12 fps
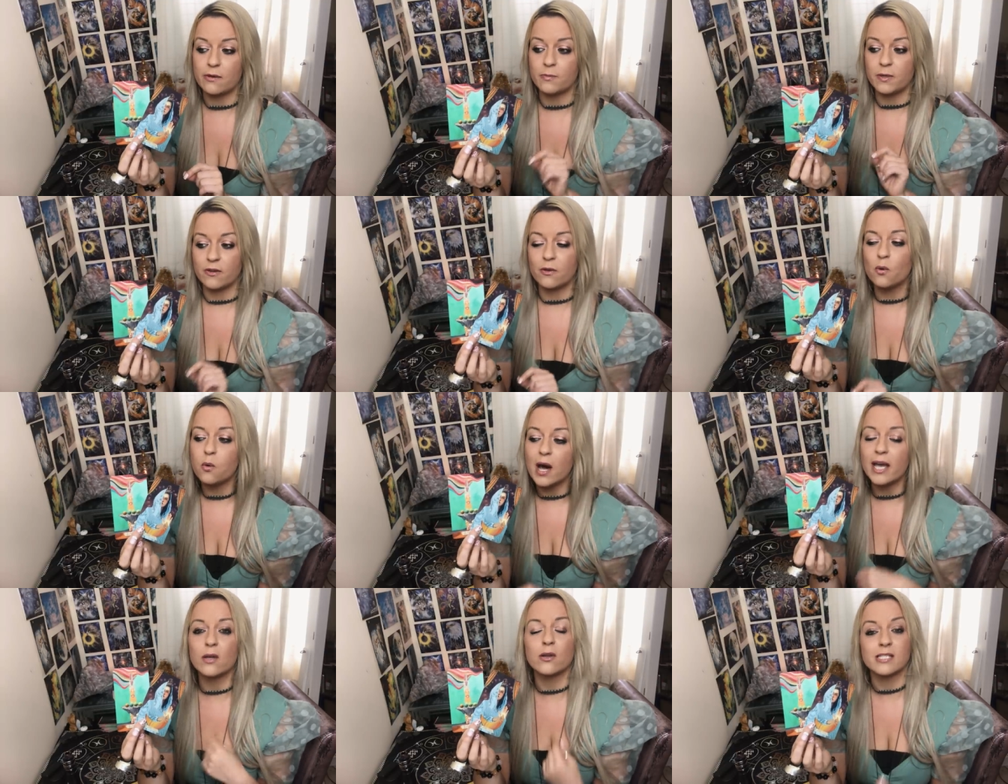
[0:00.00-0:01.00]
it would be
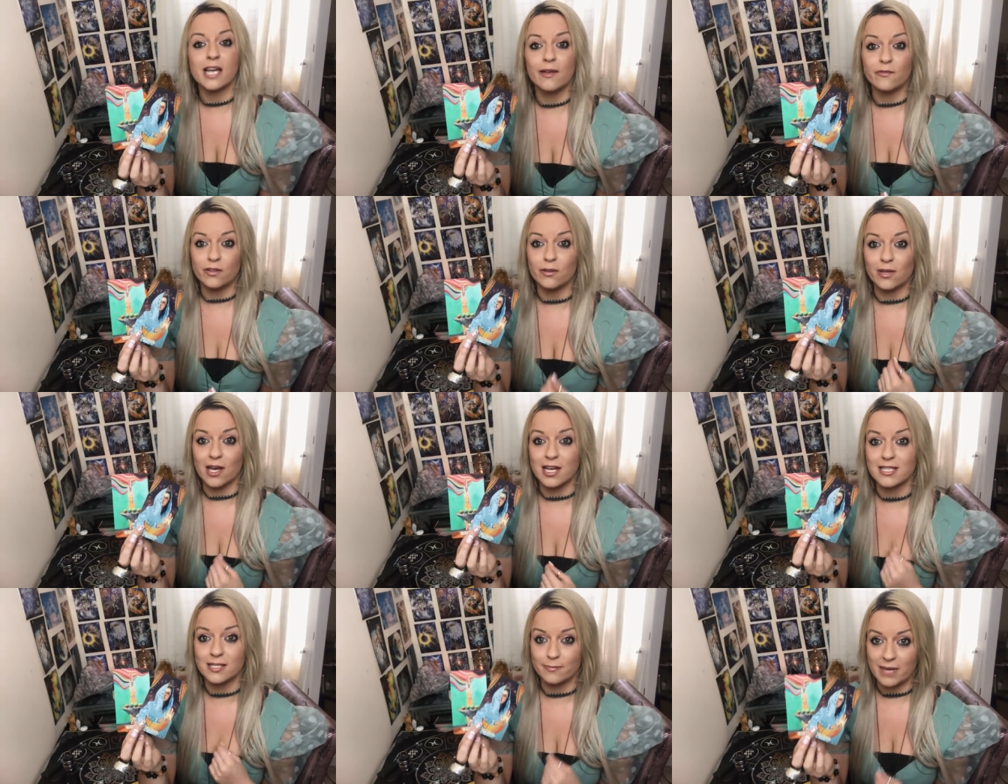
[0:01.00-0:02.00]
quite a good time for you
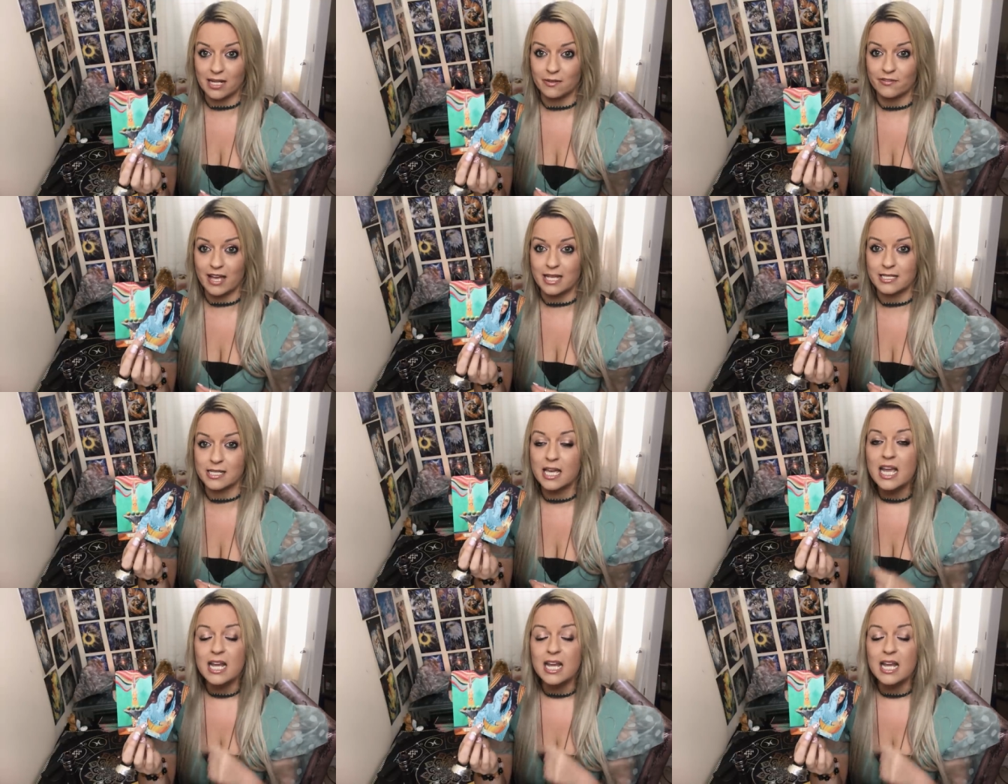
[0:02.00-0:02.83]
guys to manifest.